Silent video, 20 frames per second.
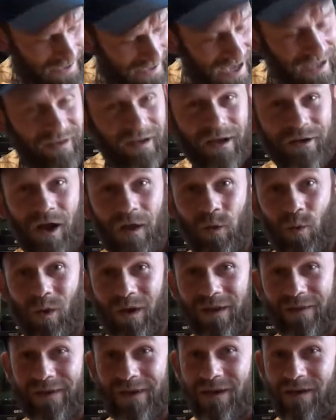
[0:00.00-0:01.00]
get another
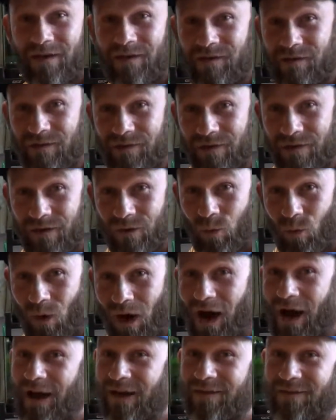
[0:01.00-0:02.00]
one of these?
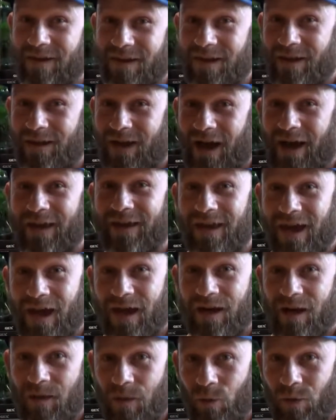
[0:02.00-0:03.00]
Why didn't I
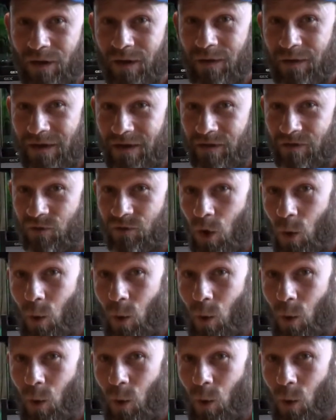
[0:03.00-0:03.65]
get another one of these?